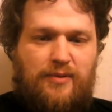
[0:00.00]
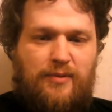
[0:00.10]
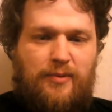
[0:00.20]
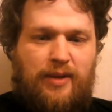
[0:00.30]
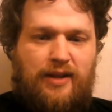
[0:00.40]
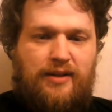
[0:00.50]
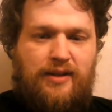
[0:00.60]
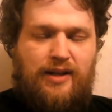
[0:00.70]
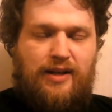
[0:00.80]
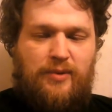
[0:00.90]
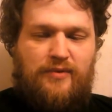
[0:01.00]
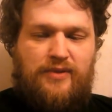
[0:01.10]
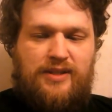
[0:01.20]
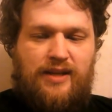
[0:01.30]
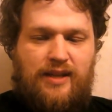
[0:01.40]
We were planning, but this
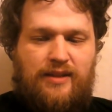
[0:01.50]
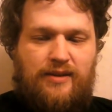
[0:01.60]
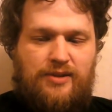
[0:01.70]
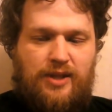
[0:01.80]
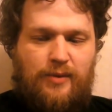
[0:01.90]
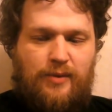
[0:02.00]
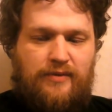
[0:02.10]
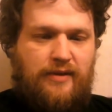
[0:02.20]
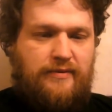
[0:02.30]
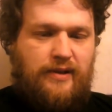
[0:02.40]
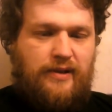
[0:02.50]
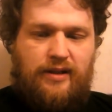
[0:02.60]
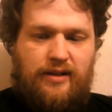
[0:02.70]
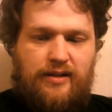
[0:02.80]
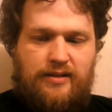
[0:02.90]
is our third show in 5 fucking
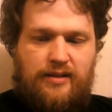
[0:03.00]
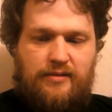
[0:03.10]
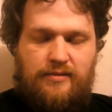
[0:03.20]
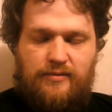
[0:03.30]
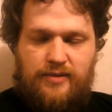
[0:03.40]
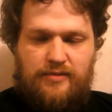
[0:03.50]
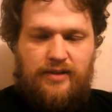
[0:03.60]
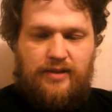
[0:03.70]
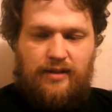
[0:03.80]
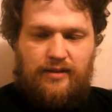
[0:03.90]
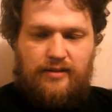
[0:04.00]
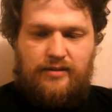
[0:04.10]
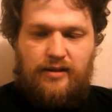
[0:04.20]
days now, which is ridiculous.